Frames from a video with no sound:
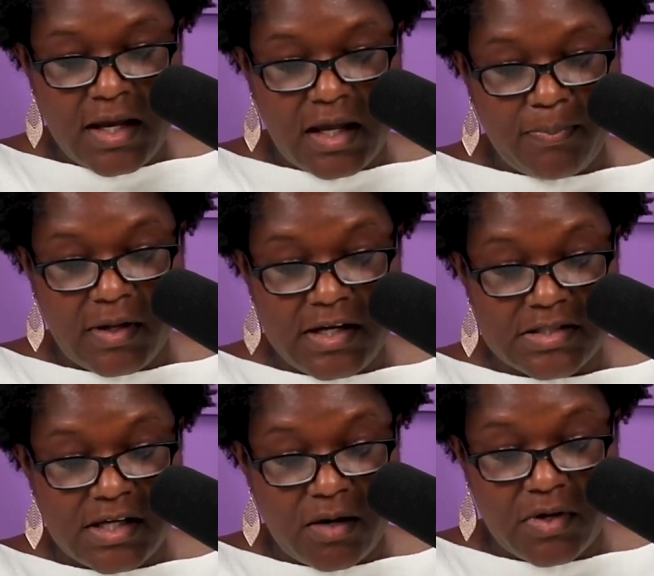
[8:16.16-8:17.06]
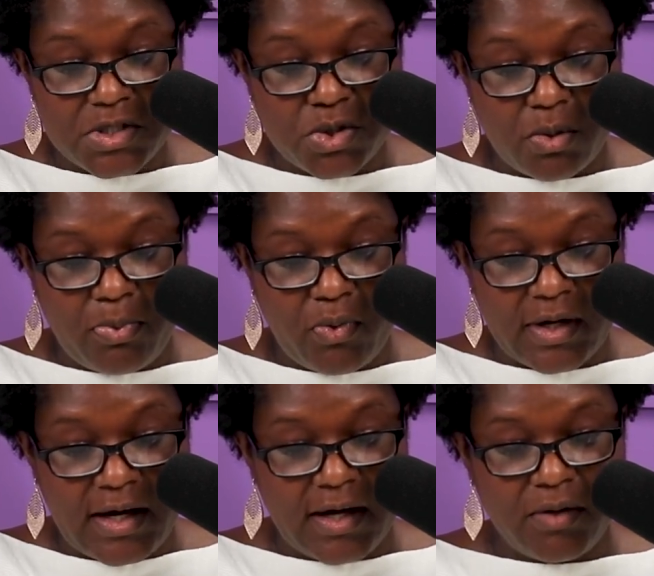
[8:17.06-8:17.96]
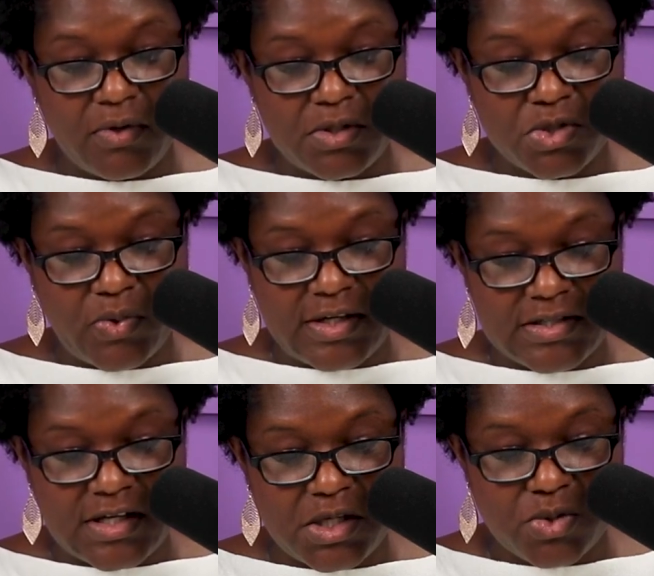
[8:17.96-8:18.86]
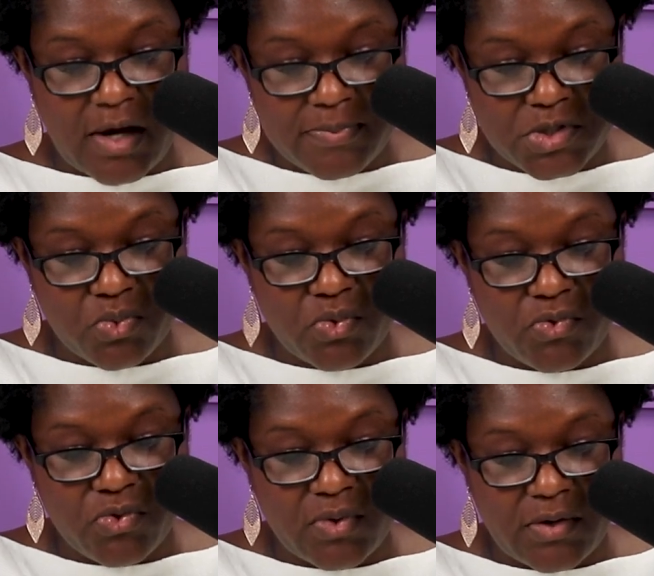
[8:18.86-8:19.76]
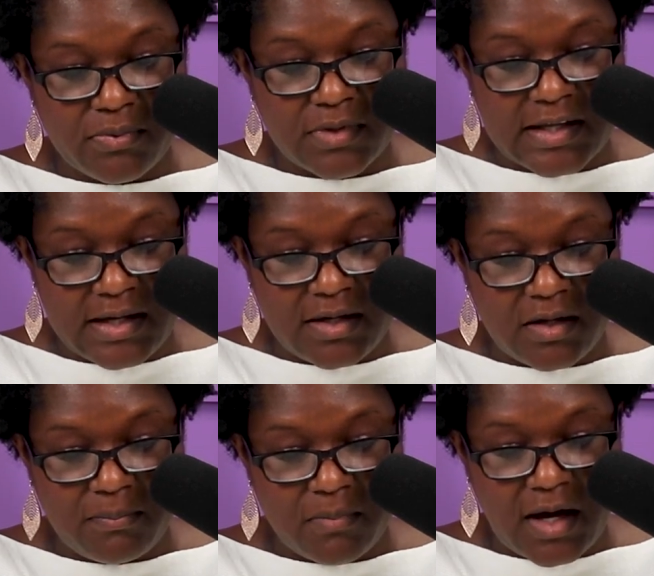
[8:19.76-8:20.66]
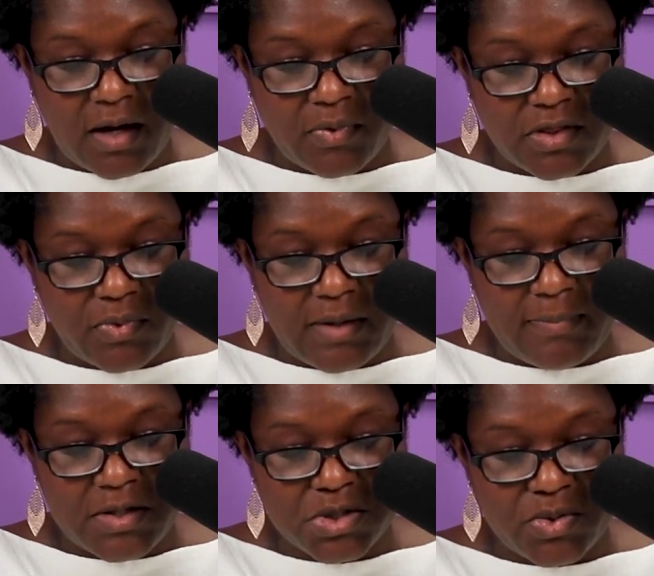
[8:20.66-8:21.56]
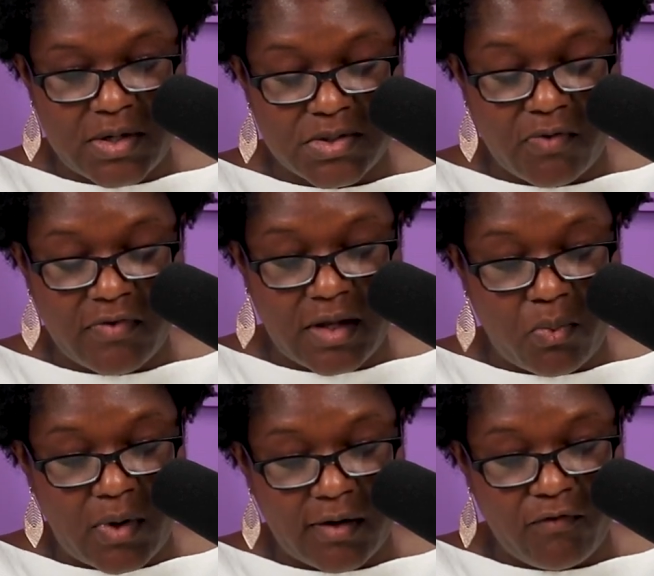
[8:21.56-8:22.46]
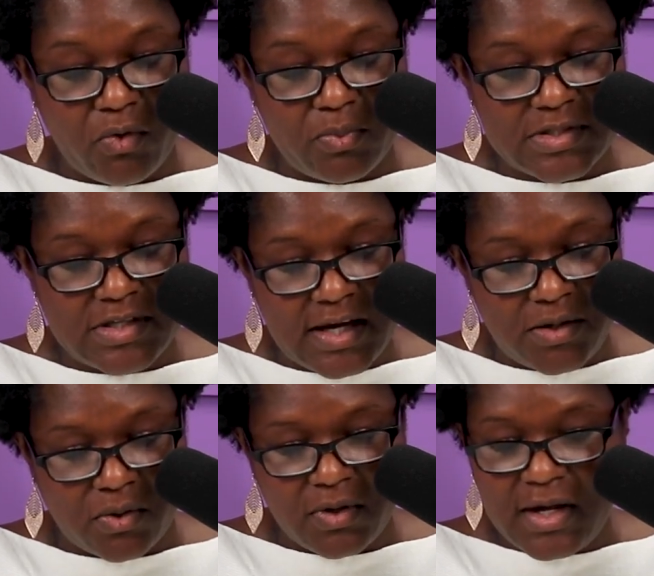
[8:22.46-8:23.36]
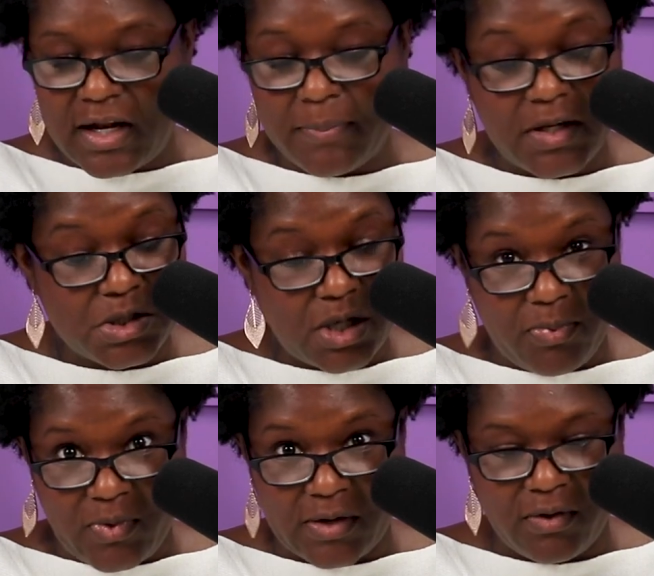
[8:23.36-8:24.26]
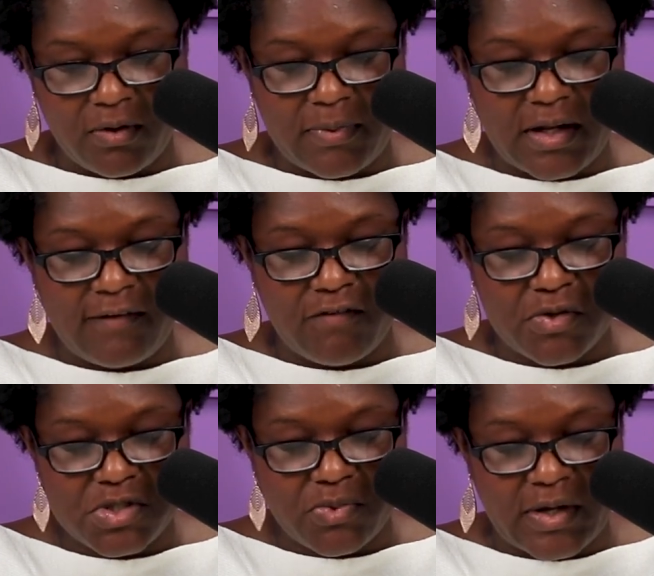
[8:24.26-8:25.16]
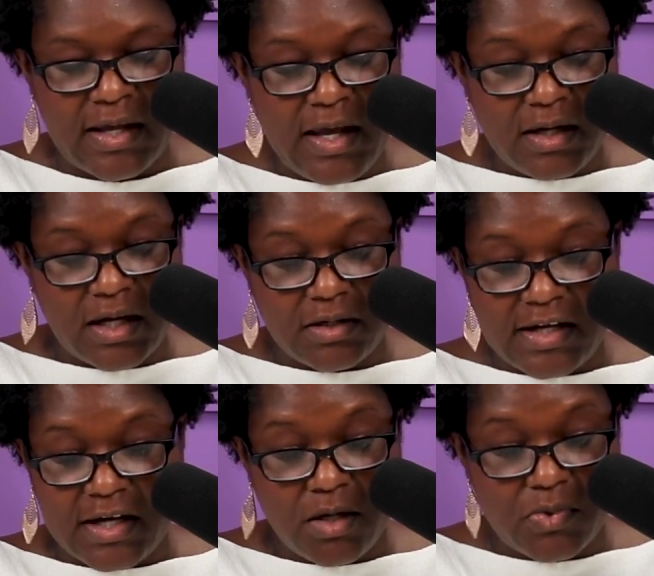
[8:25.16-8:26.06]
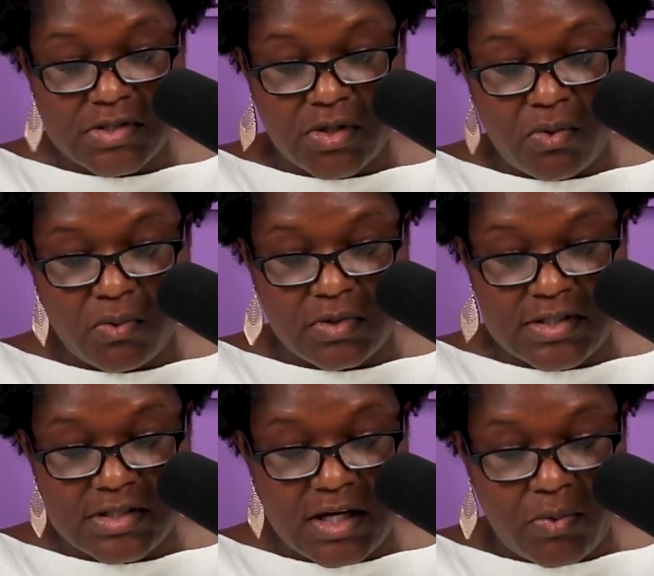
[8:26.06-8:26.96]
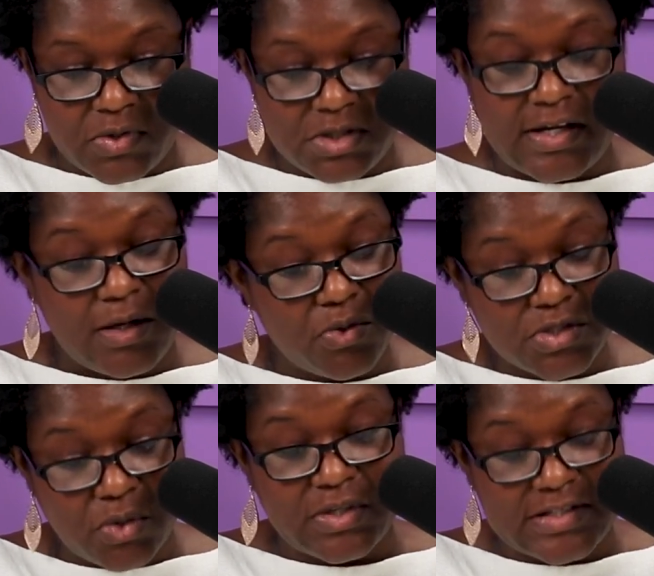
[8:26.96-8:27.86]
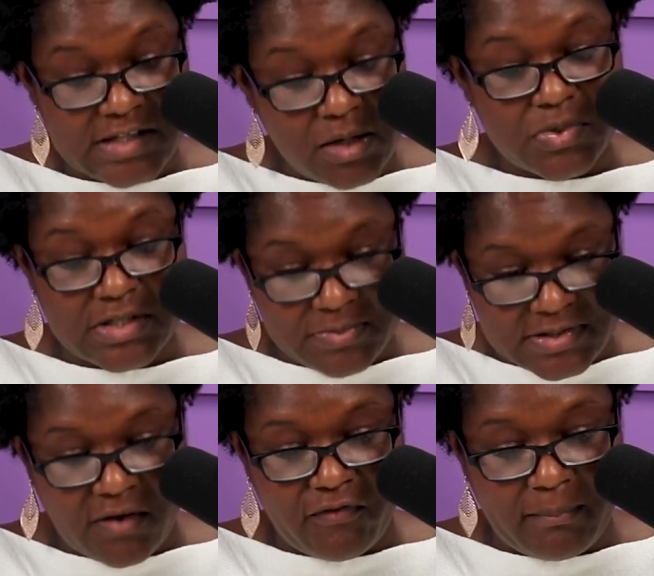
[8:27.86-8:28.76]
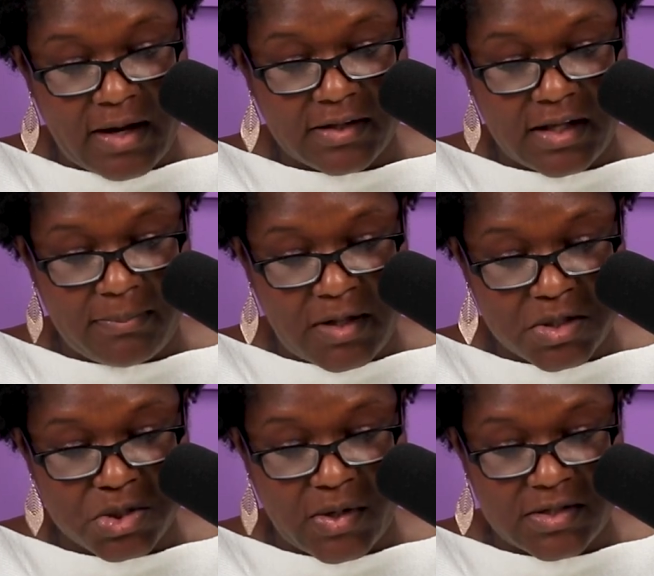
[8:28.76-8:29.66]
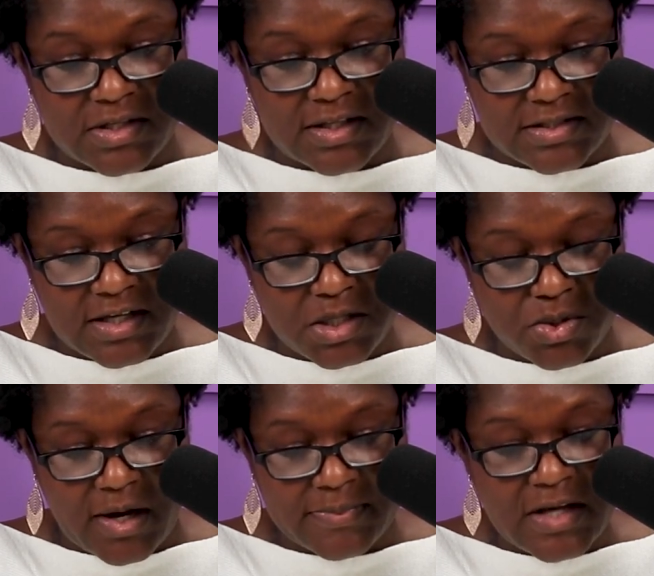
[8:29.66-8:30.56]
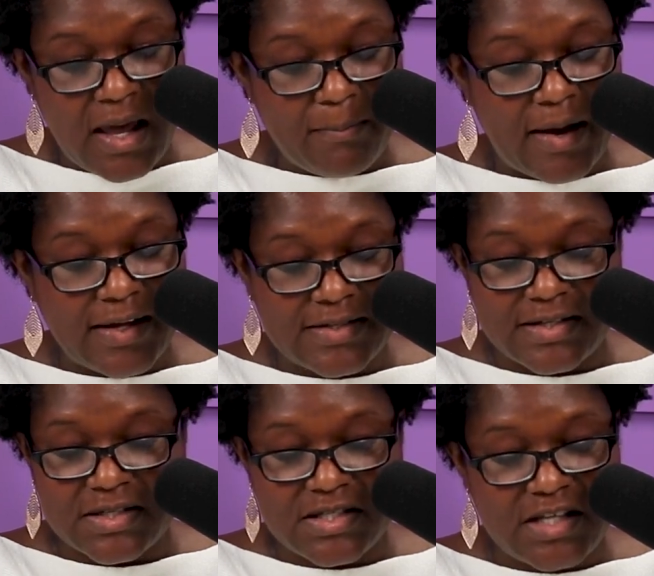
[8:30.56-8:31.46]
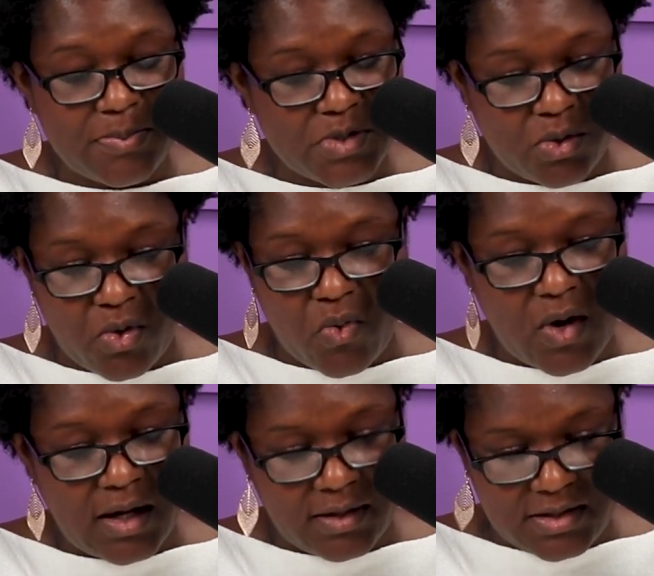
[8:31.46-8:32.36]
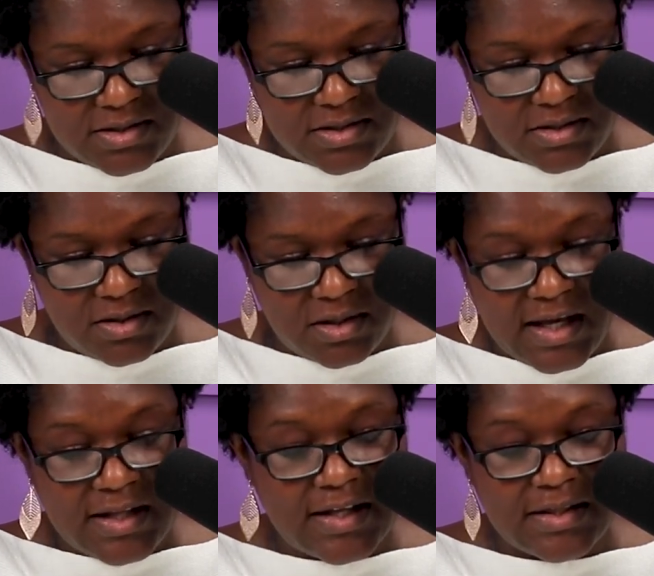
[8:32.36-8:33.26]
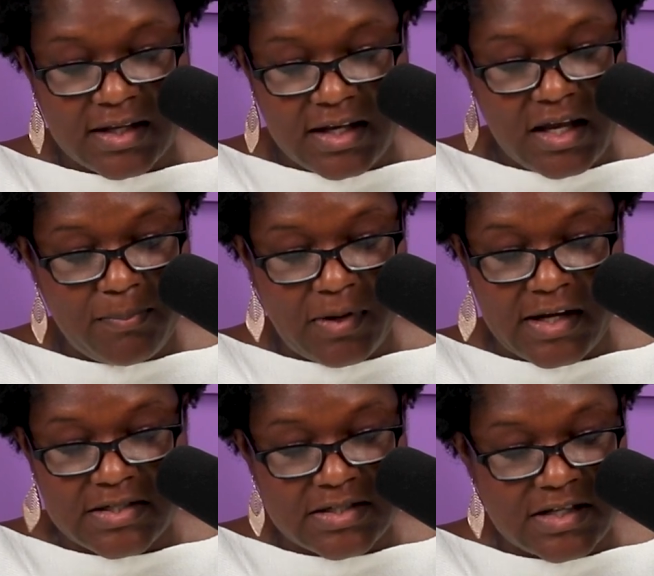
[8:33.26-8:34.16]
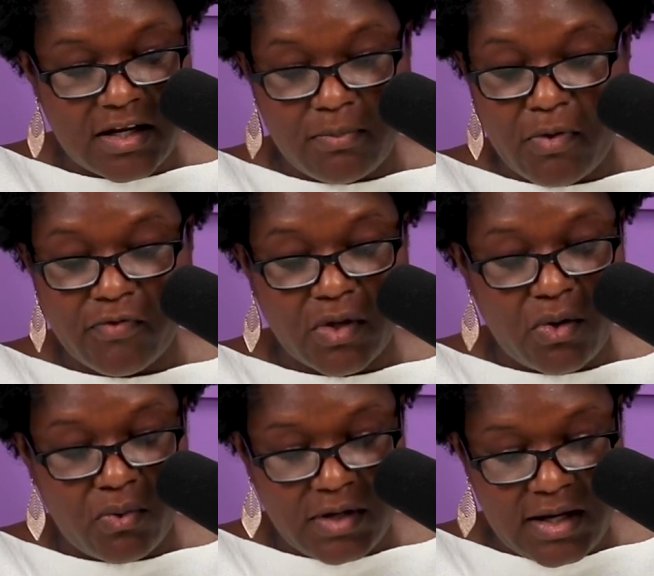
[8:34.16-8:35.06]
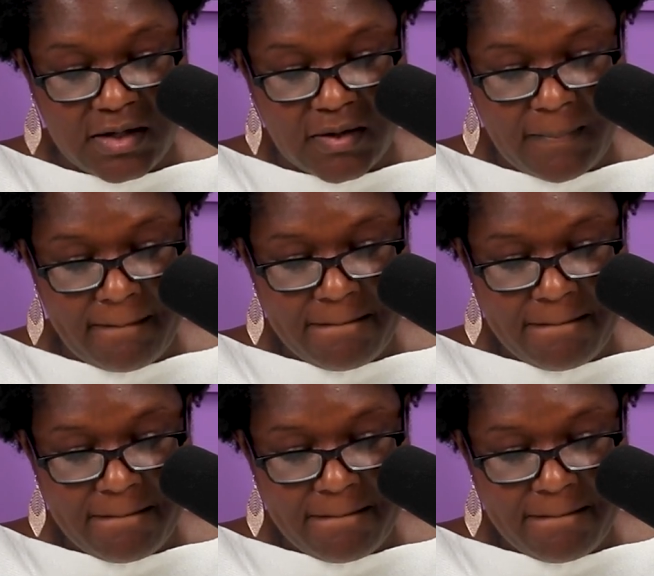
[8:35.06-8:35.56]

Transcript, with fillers: It pleased Darius to appoint one hundred twenty satraps to rule throughout the kingdom uh, with three administrators over them, one of whom was Daniel. I'm going to jump around a little bit. In verse three, now Daniel was so distinguished. Daniel so distinguished himself among the administrators and the satraps by his exceptional qualities that the king planned to set him over the whole kingdom.